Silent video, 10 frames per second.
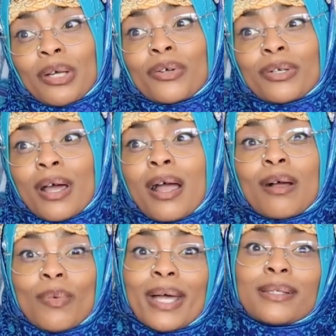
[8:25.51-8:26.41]
Learning the
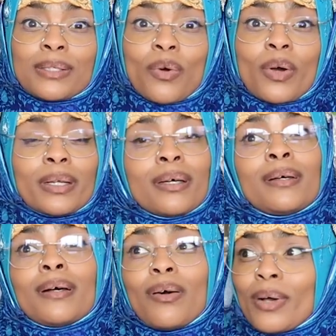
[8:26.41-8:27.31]
hard way is knowing,
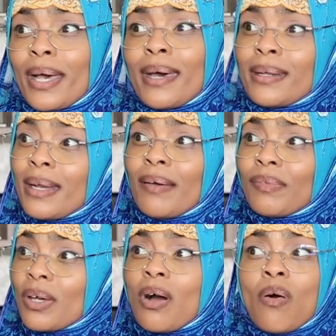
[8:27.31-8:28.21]
okay, I didn't have
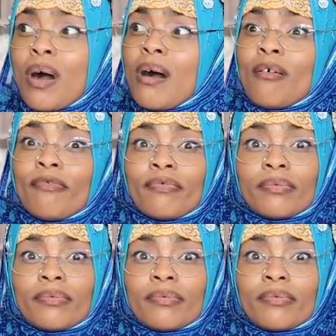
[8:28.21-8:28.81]
to go off.